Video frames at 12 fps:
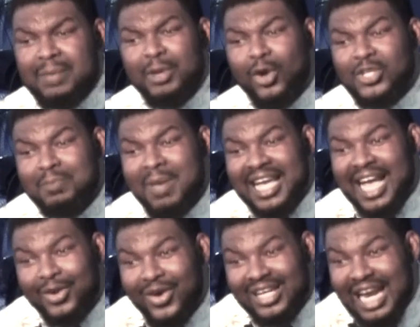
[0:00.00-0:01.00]
it because men
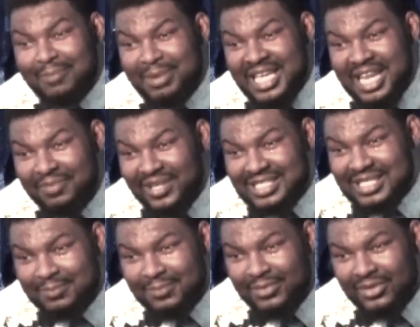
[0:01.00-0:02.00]
cannot cry being a
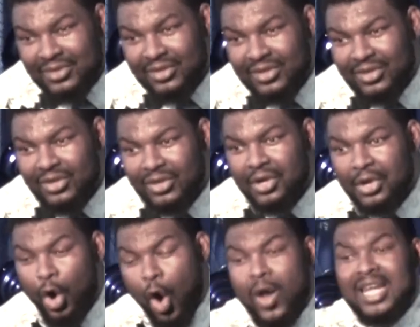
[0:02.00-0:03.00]
victim?
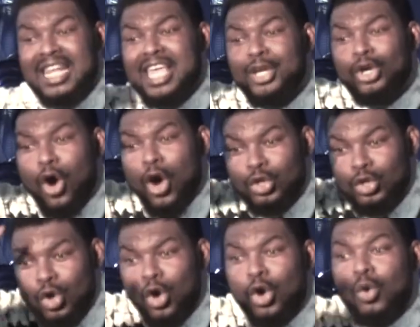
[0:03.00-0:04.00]
Only God
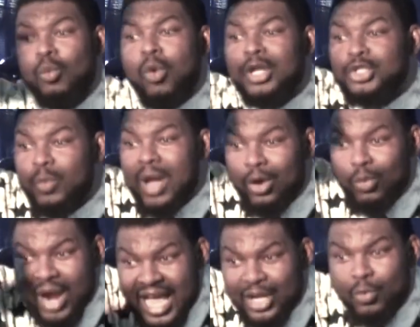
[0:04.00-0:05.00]
knows what you were
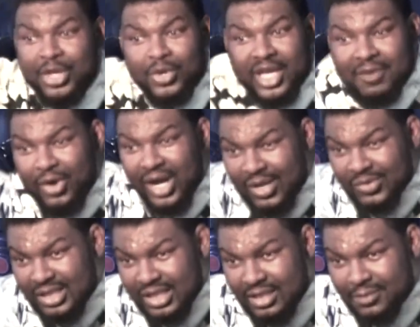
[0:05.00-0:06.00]
wearing when you came for
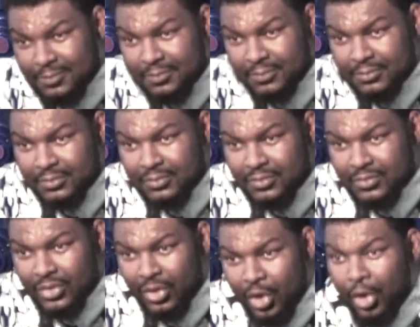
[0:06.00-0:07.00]
counseling.
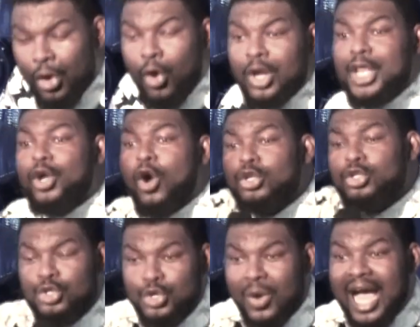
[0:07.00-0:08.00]
Only God
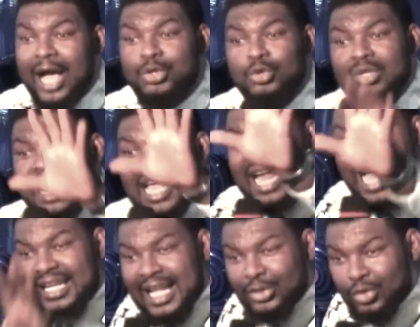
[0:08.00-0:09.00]
knew how you laid
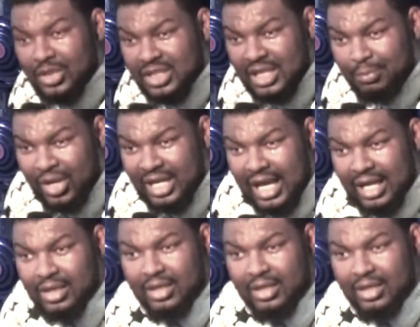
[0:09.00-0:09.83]
hand and touched the brother.